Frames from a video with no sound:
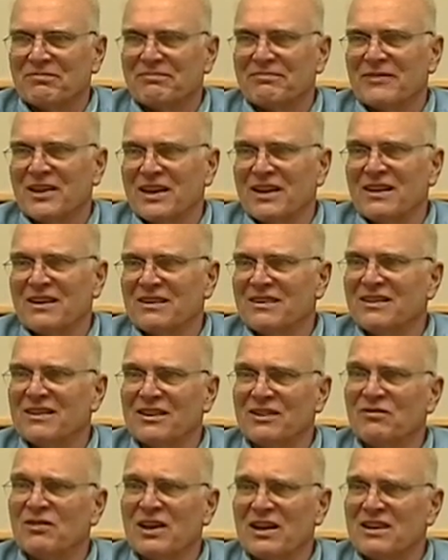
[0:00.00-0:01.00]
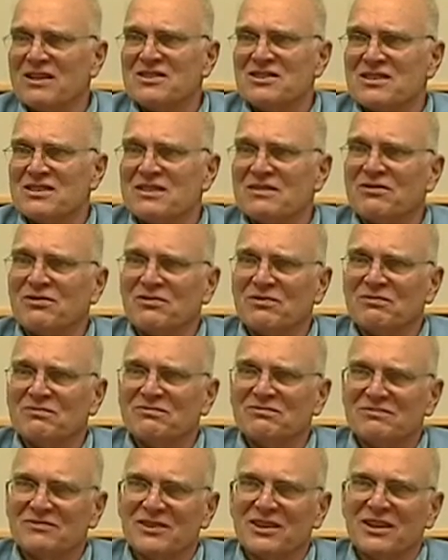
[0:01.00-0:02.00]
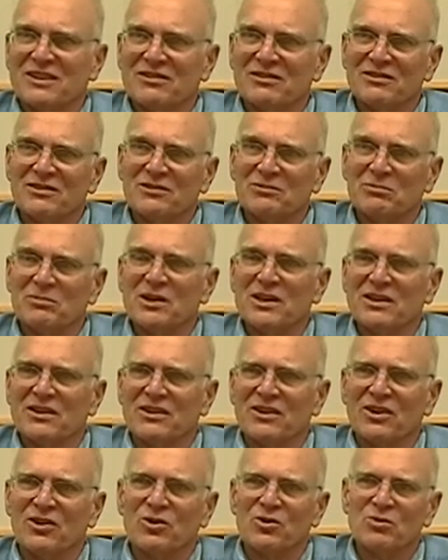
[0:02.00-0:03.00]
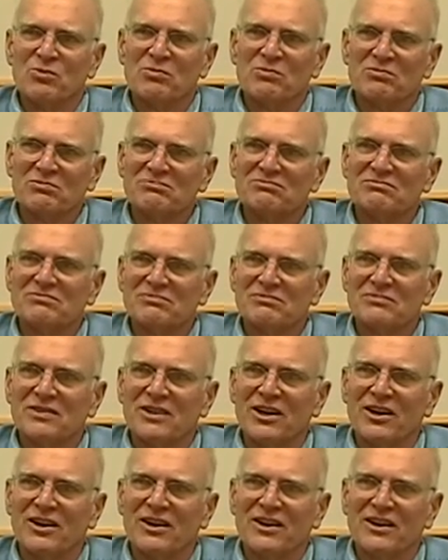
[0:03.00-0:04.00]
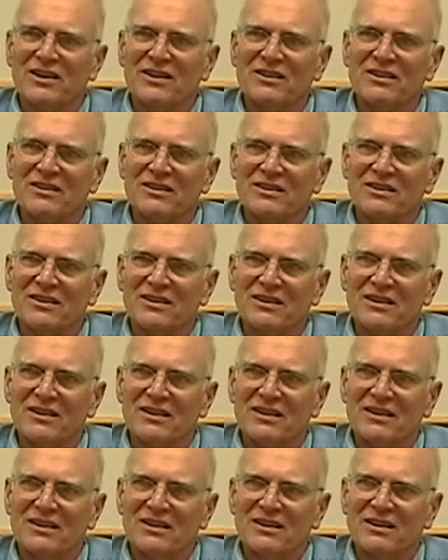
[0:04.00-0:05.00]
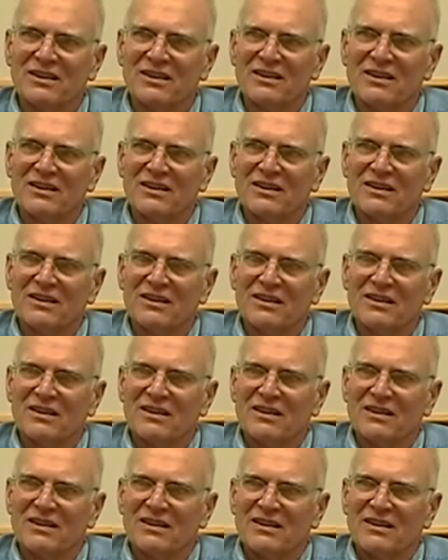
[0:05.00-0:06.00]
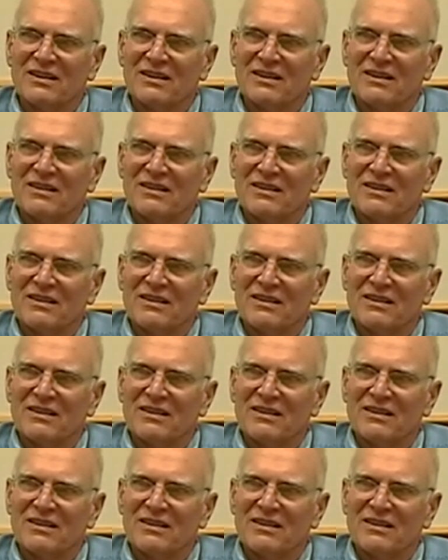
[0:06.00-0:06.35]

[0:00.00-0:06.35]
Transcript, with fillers: they had advantages of, of being their home area. That's interesting, that's an interesting comparison.